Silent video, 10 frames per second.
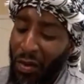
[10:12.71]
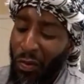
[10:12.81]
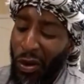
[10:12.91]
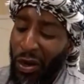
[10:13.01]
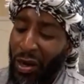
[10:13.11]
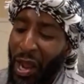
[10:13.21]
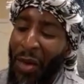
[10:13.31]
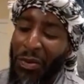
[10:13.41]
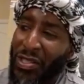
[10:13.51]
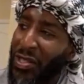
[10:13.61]
where
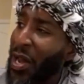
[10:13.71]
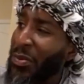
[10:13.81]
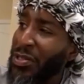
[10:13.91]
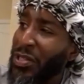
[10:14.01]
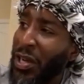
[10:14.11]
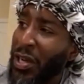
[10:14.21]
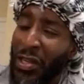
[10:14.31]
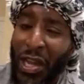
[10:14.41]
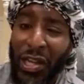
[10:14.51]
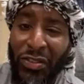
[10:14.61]
I was
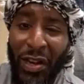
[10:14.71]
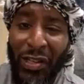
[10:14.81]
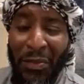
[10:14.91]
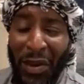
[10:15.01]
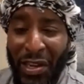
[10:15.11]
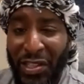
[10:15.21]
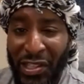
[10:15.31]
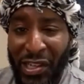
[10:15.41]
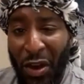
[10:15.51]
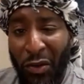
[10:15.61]
contracting my
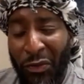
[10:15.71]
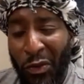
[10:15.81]
energy out